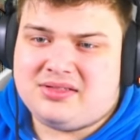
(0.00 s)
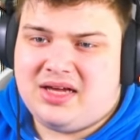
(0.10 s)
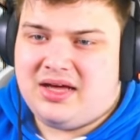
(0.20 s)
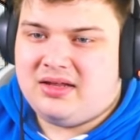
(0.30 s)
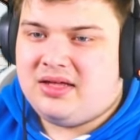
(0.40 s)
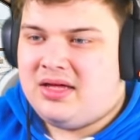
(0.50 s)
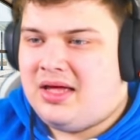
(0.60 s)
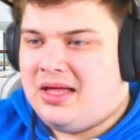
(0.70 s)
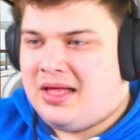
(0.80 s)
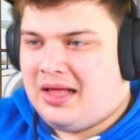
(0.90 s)
card.
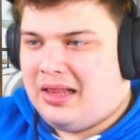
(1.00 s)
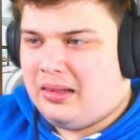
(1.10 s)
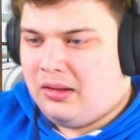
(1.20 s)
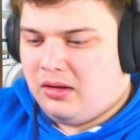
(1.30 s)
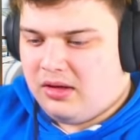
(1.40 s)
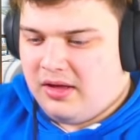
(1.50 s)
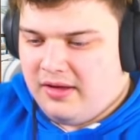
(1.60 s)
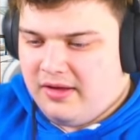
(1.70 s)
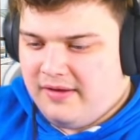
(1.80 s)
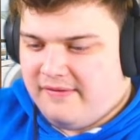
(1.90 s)
Glock
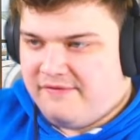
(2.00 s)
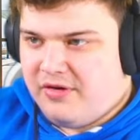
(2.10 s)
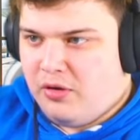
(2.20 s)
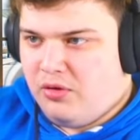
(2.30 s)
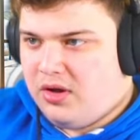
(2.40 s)
Vogue.